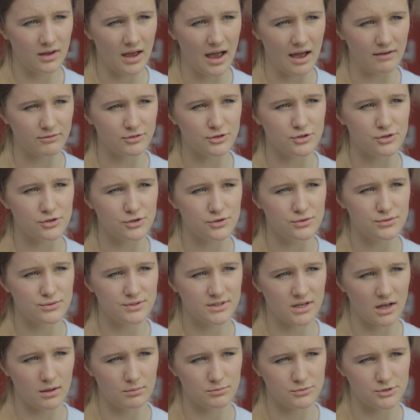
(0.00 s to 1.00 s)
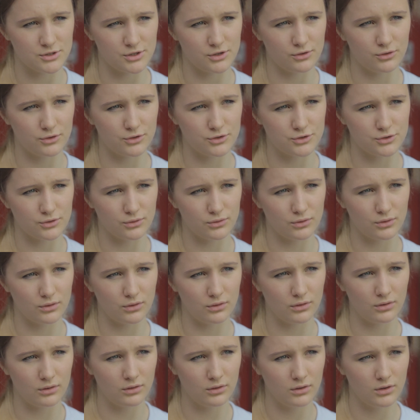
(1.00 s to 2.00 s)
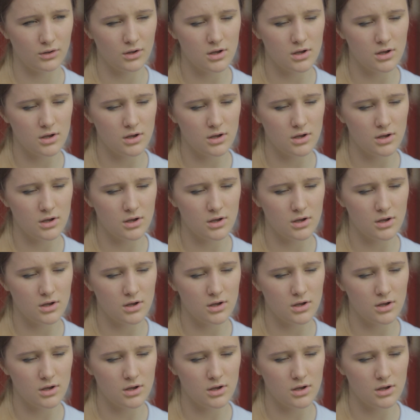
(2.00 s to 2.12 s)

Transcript: have the news come to your door.